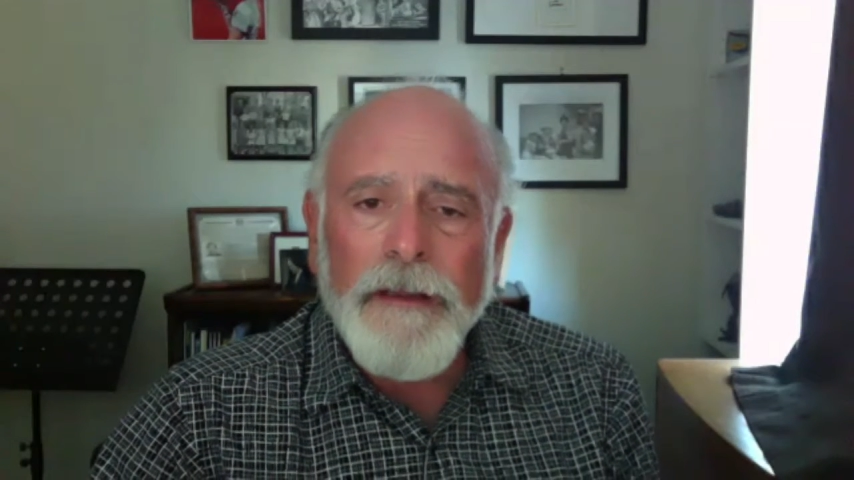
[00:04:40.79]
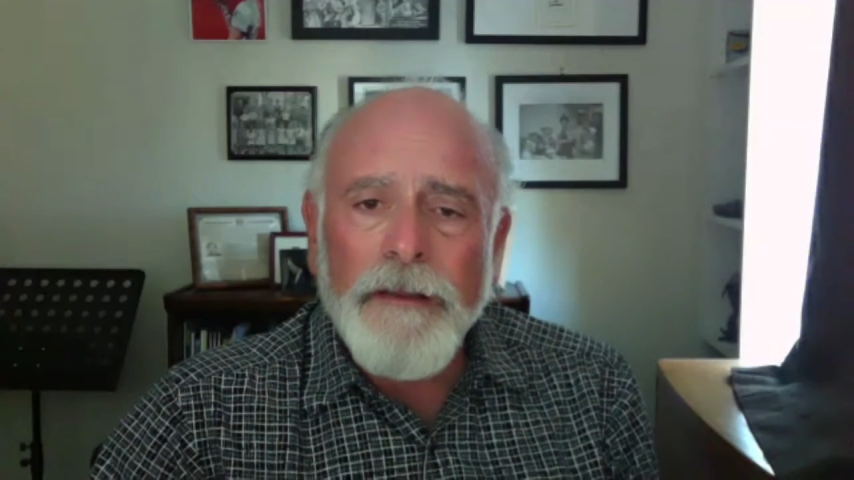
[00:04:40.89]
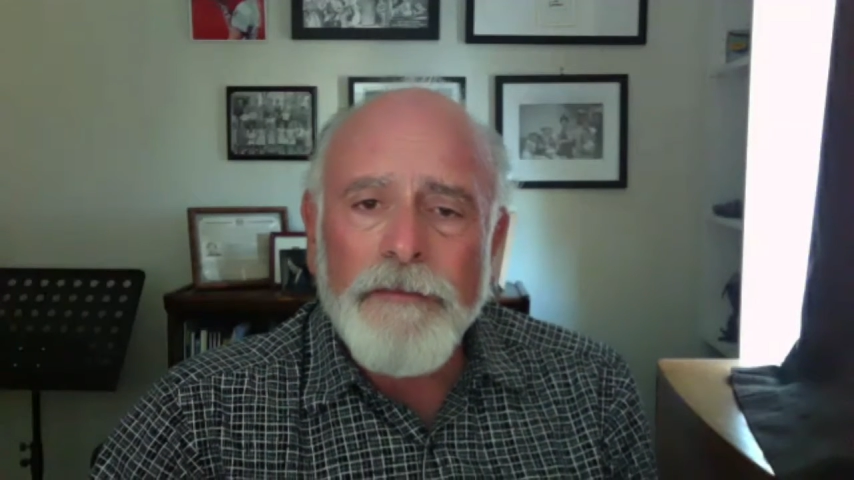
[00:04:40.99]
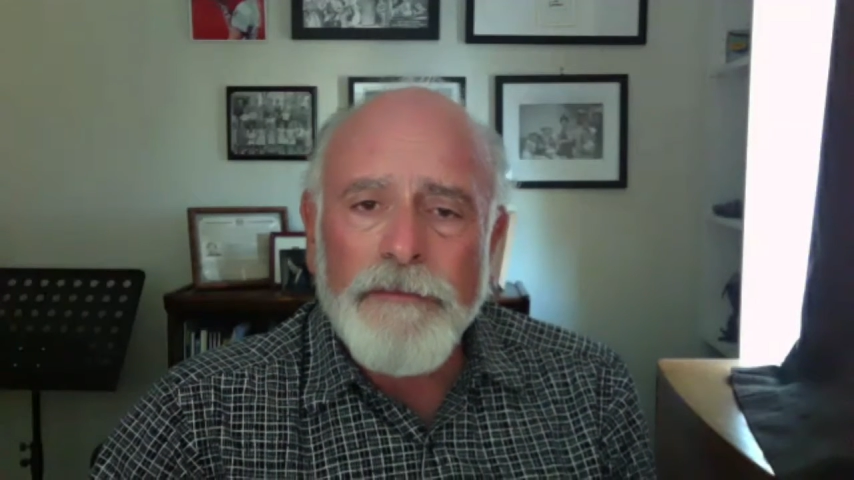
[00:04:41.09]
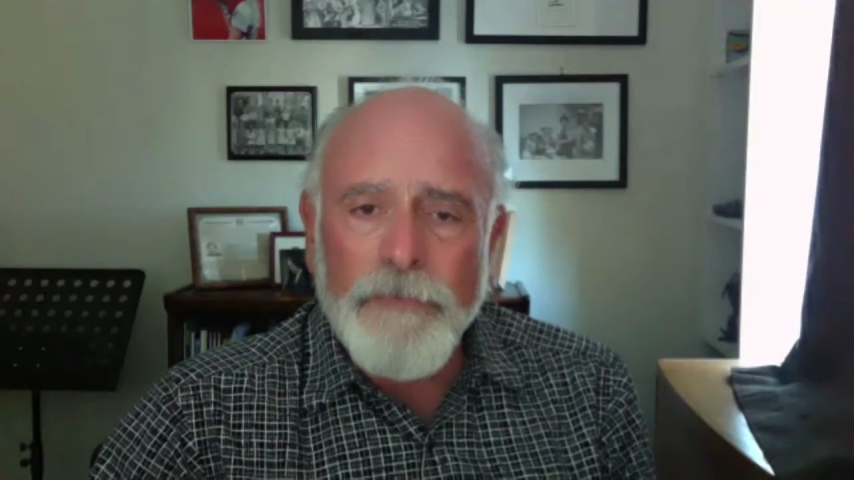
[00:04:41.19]

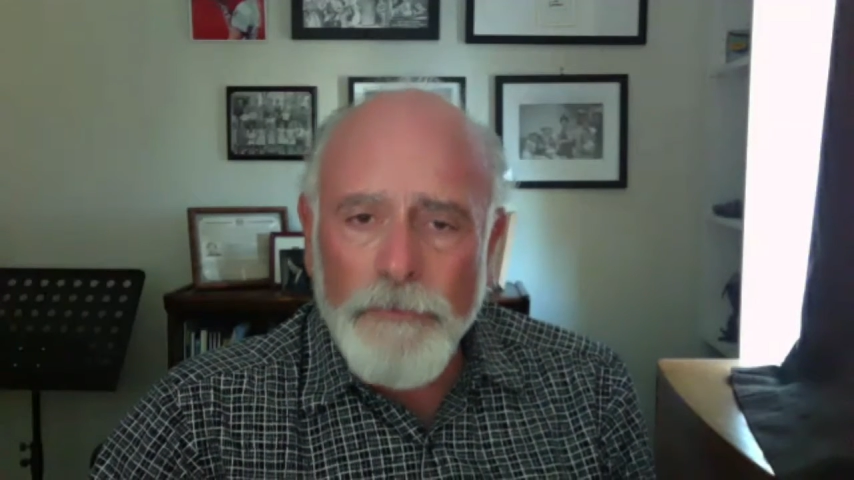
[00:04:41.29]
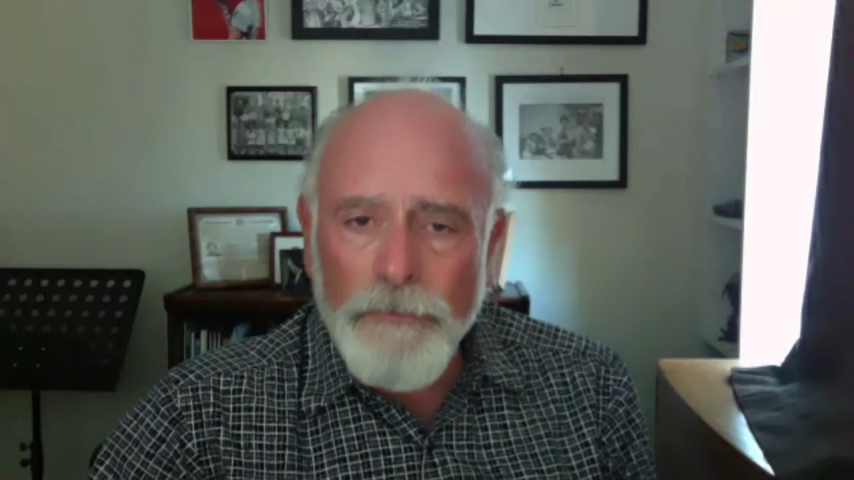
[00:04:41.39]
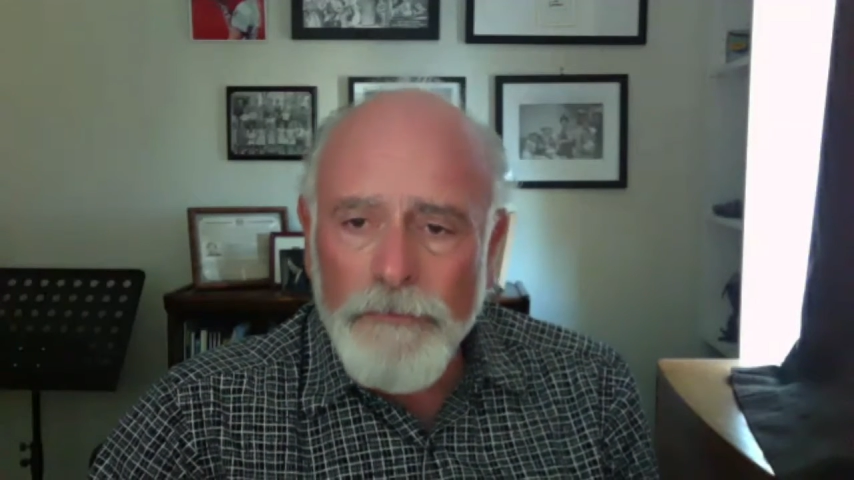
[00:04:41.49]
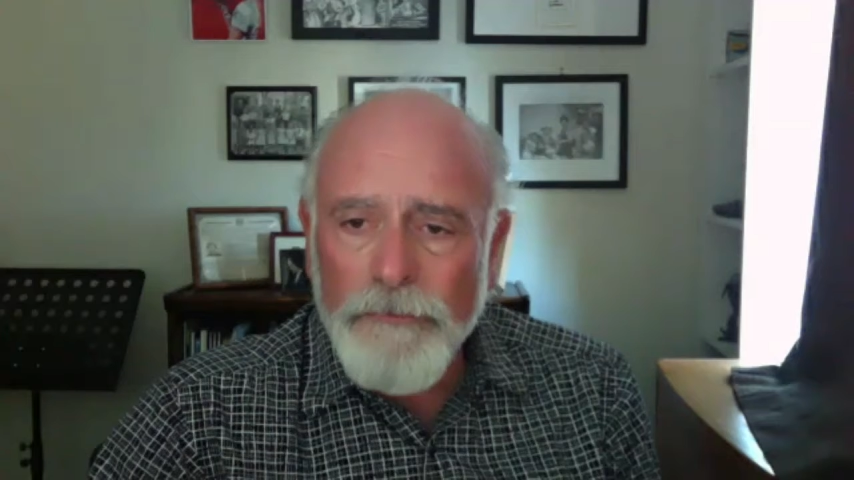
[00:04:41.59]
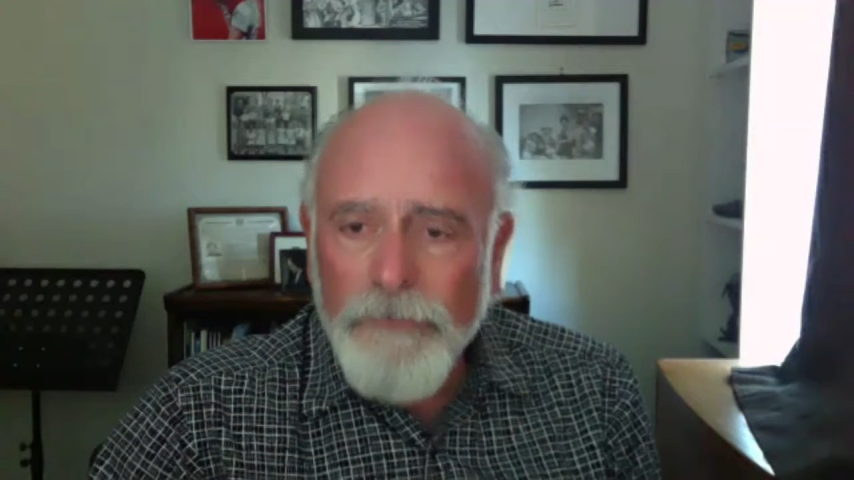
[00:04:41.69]

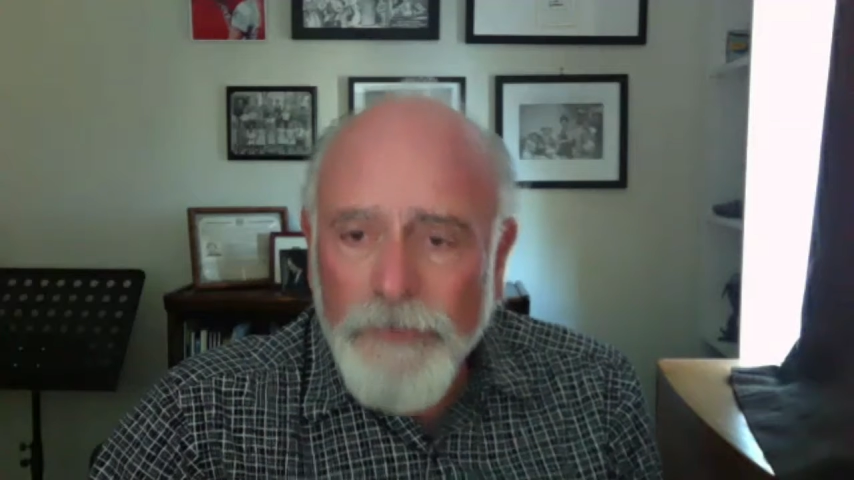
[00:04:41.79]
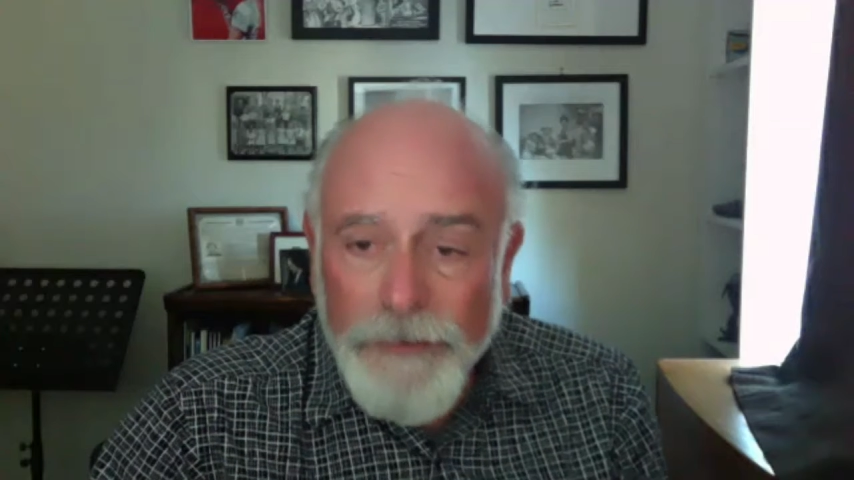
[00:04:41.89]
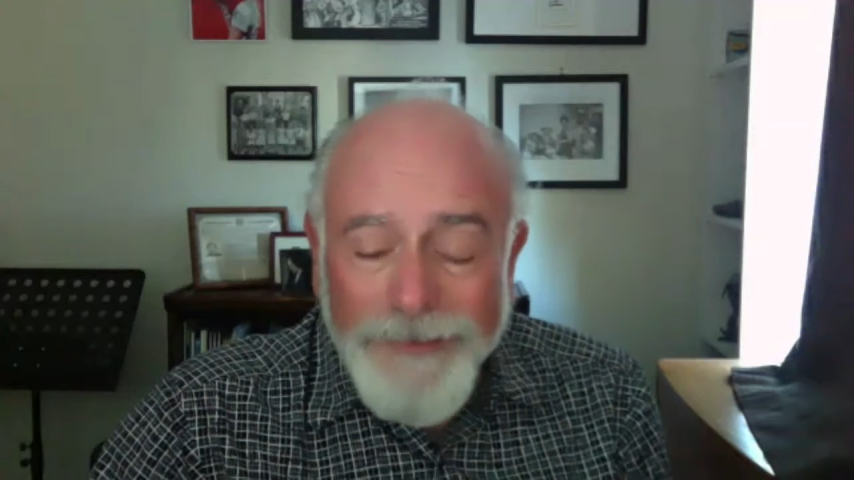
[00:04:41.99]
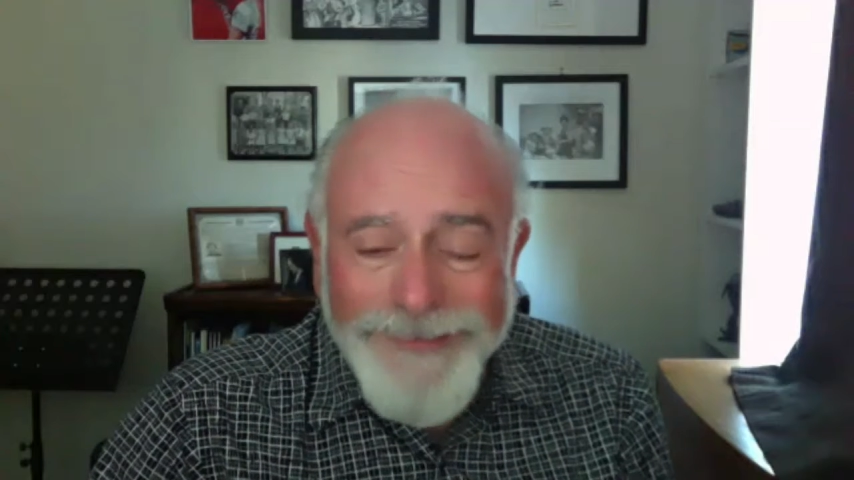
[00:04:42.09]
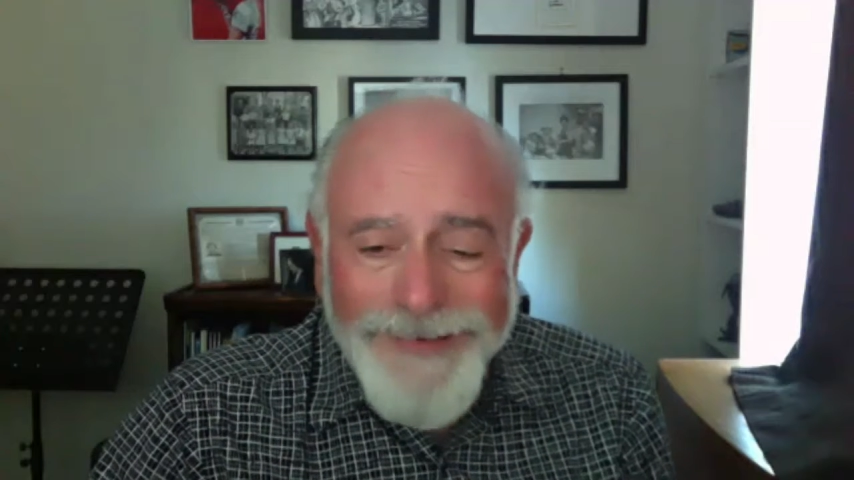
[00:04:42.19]
School
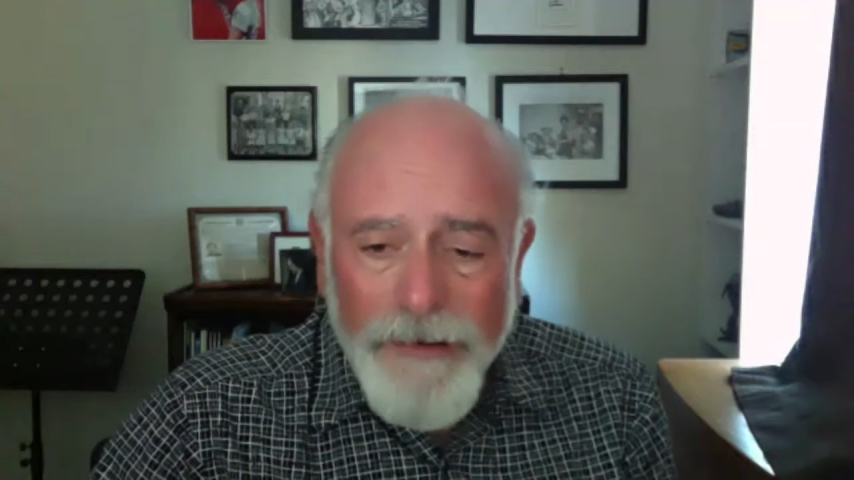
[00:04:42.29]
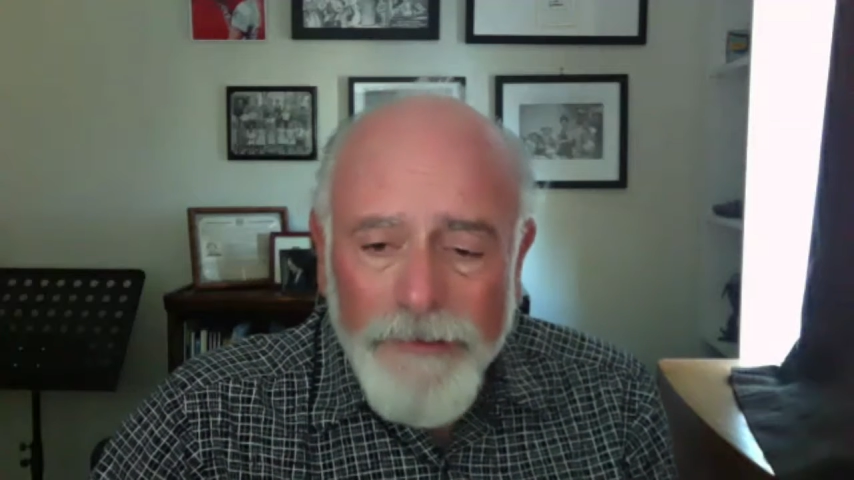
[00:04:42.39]
shut down.